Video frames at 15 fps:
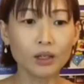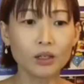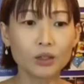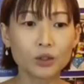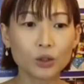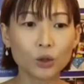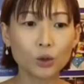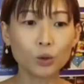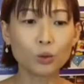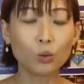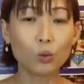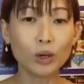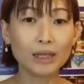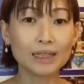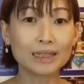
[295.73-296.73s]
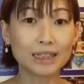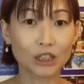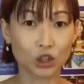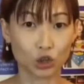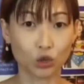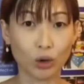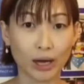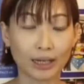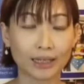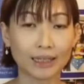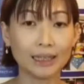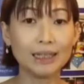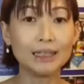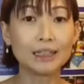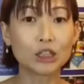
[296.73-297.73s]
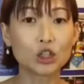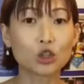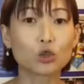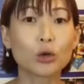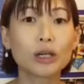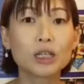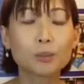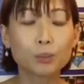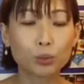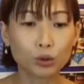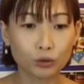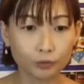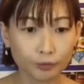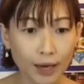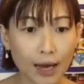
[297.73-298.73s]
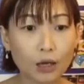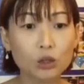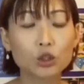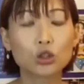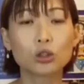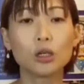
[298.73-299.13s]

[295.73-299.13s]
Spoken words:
So what is a strength? In the Strengths Profile,